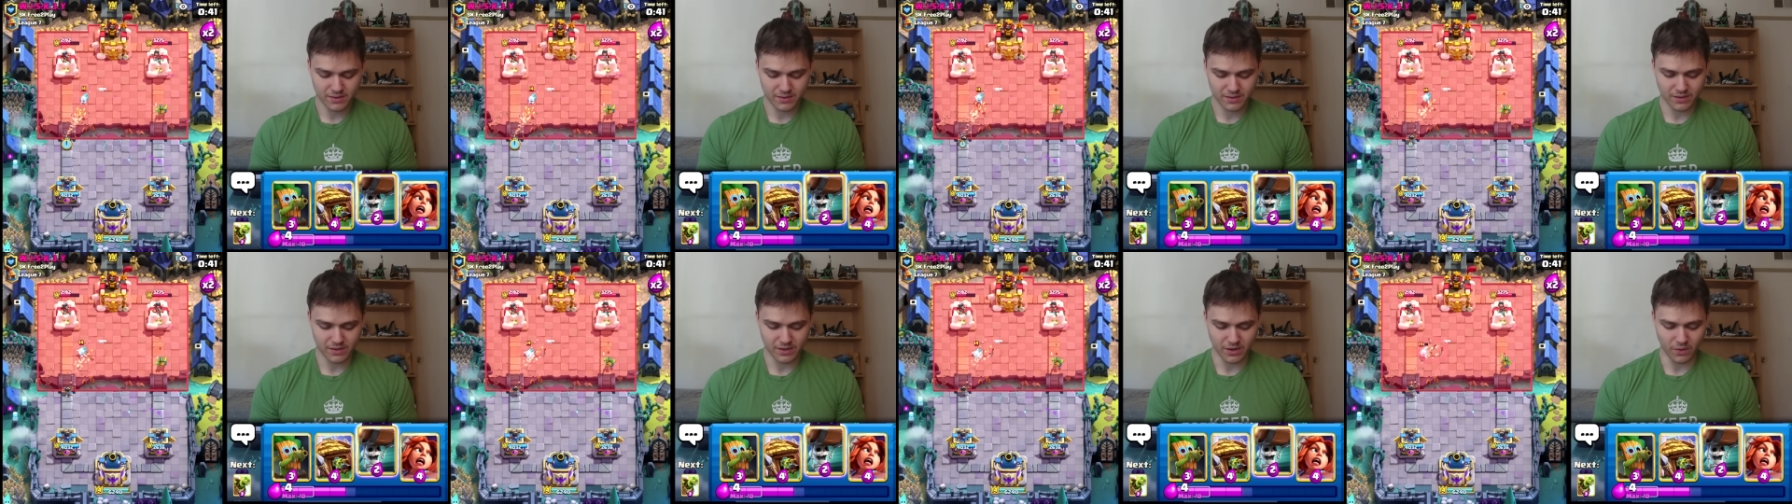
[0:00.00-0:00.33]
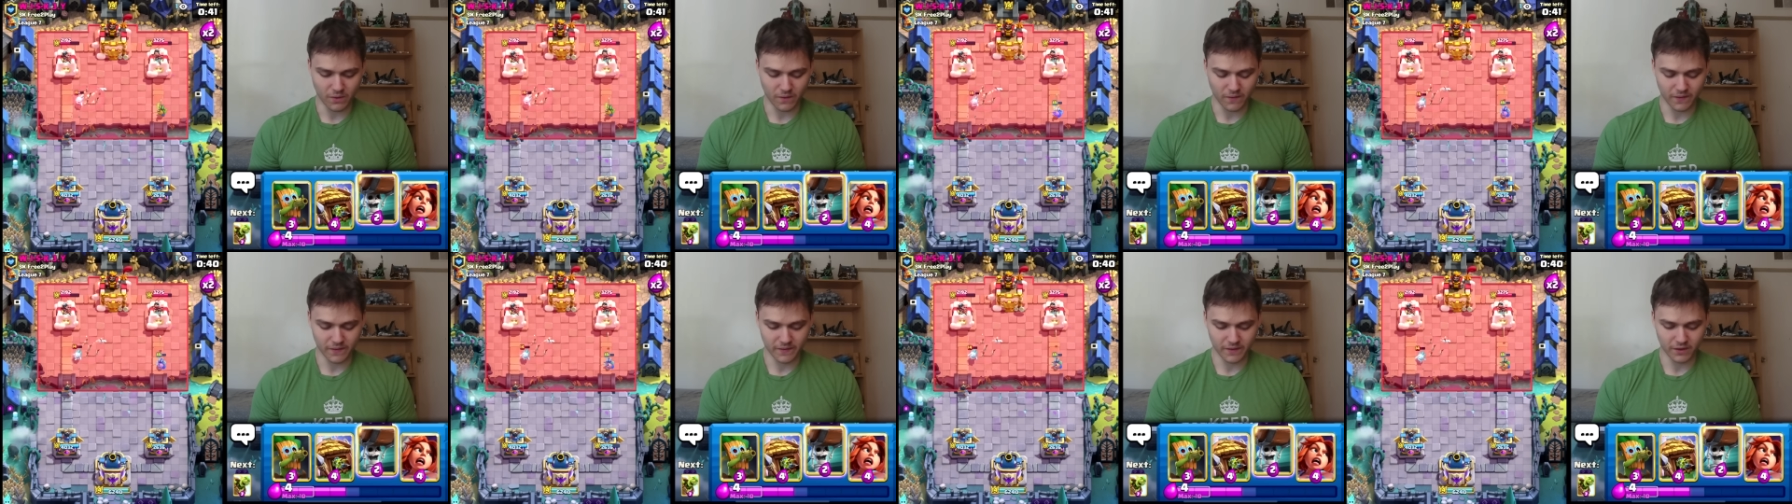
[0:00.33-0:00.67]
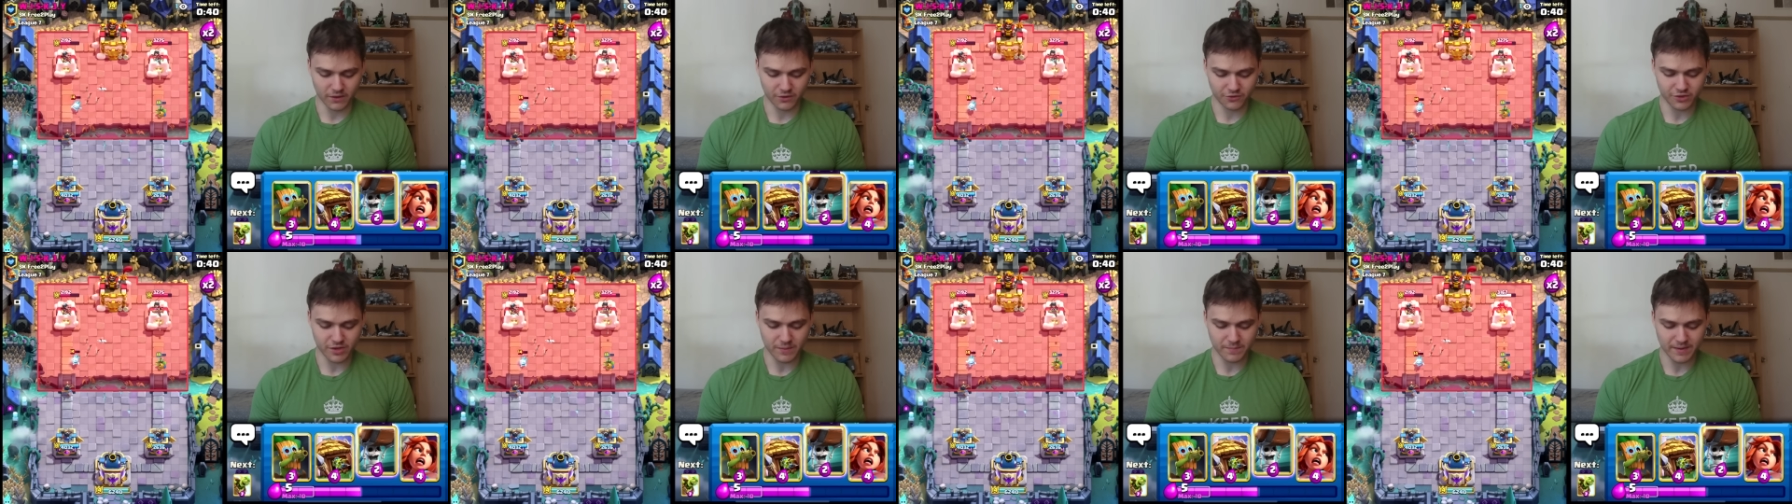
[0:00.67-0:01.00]
you know, all the
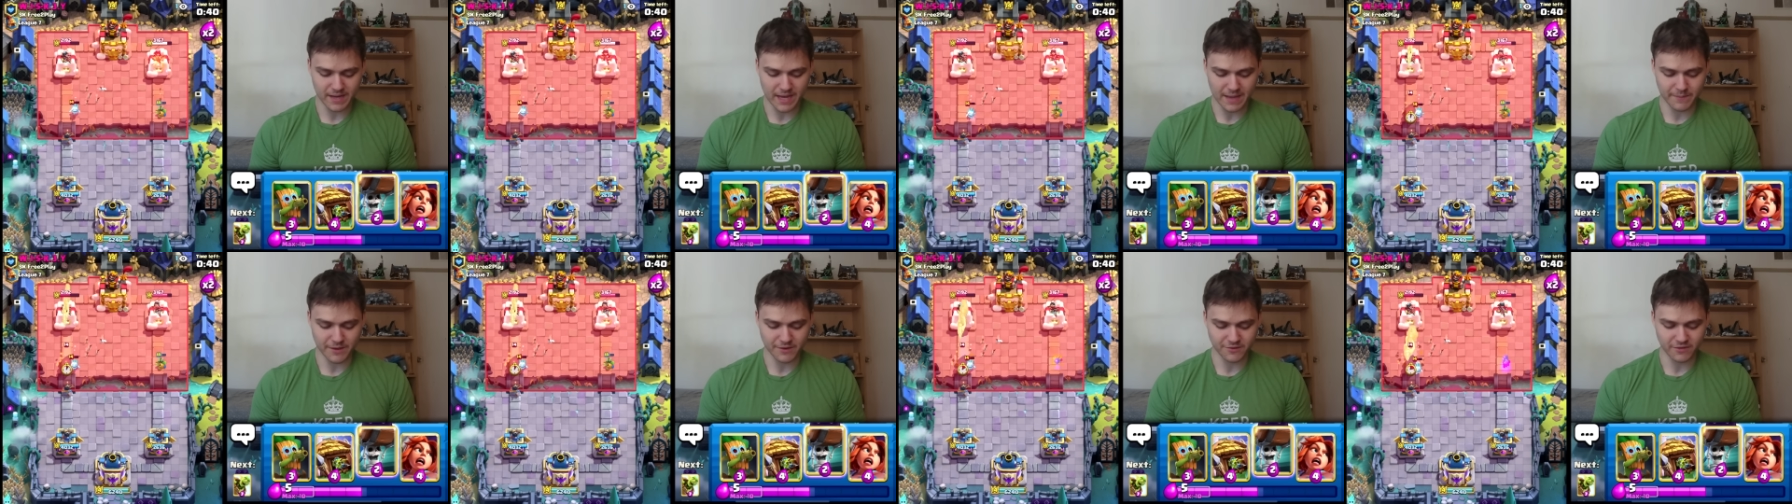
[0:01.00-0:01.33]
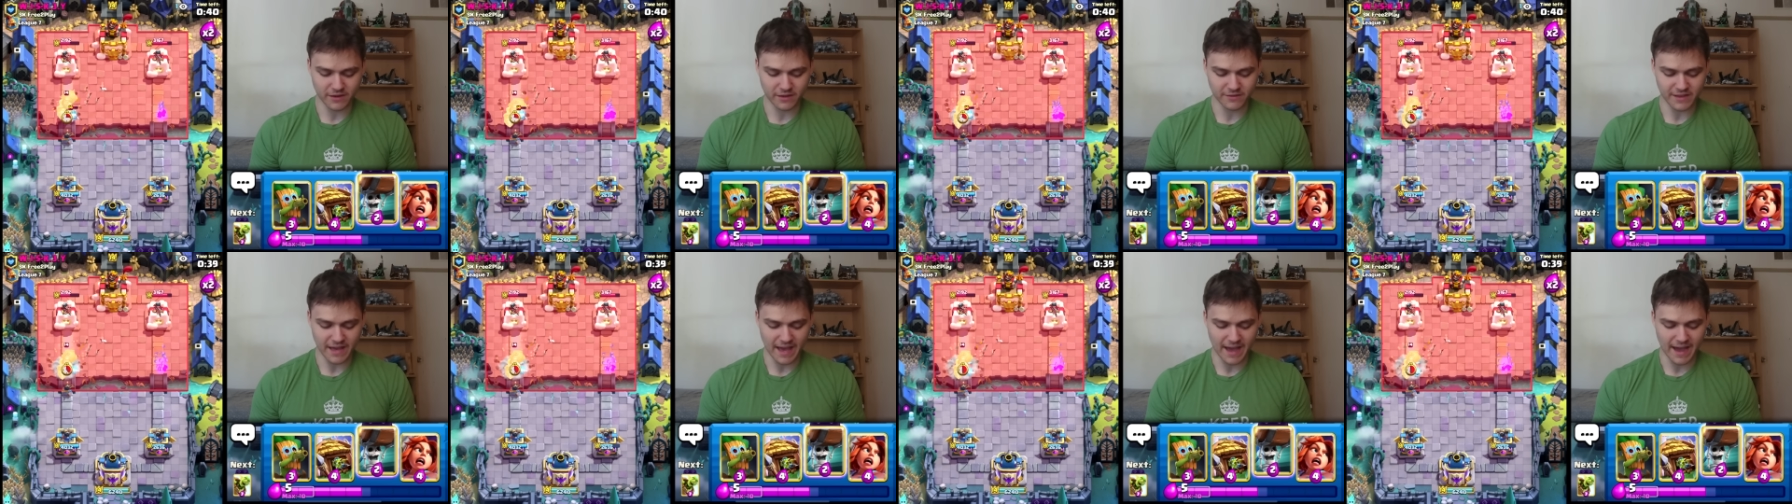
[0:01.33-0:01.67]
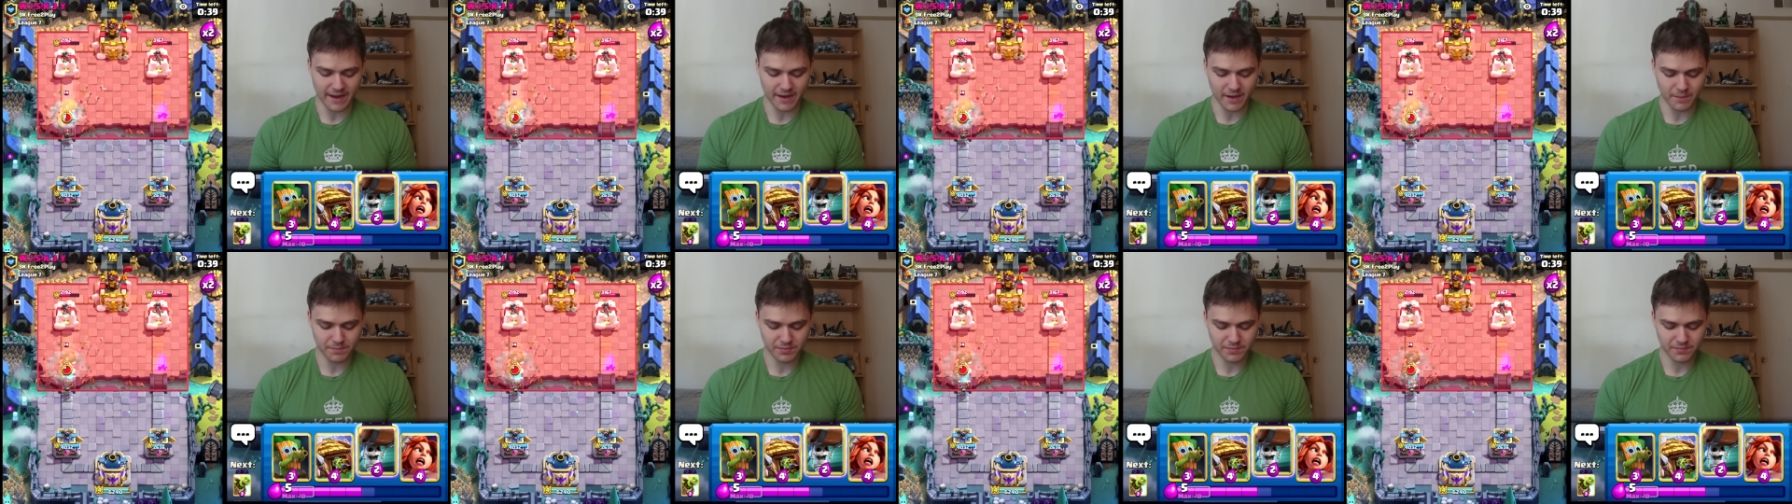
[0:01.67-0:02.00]
little chip damage does
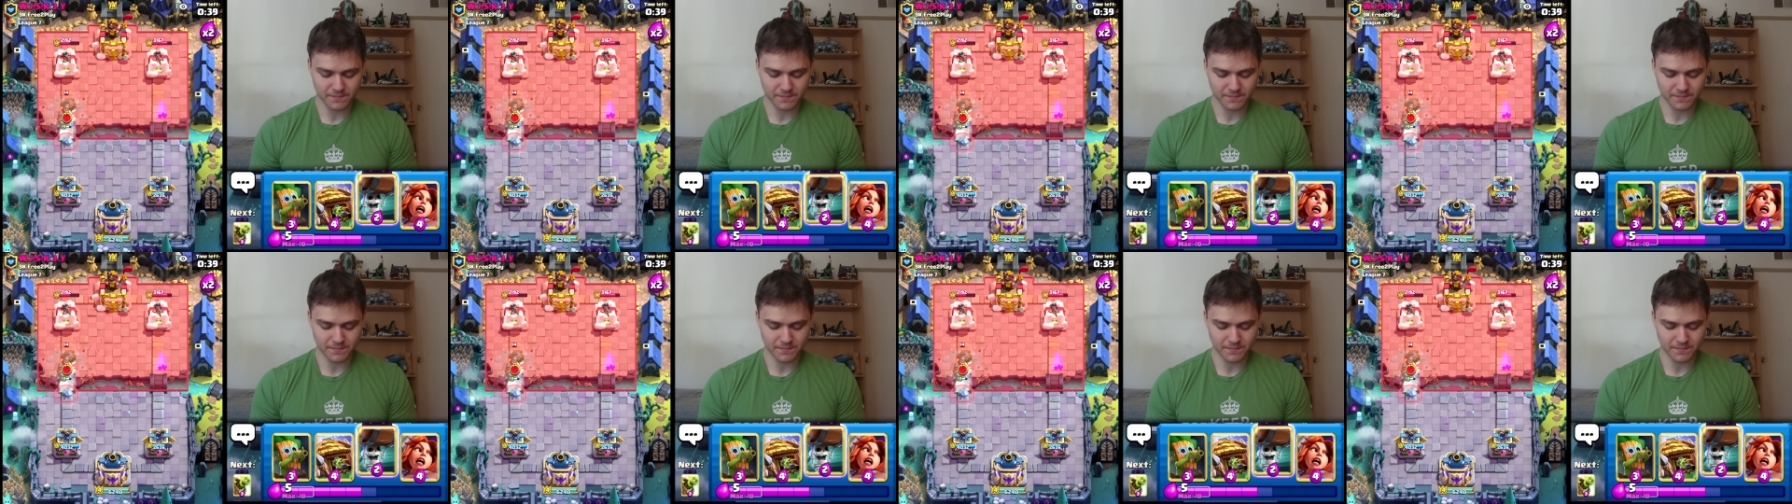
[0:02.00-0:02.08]
add up.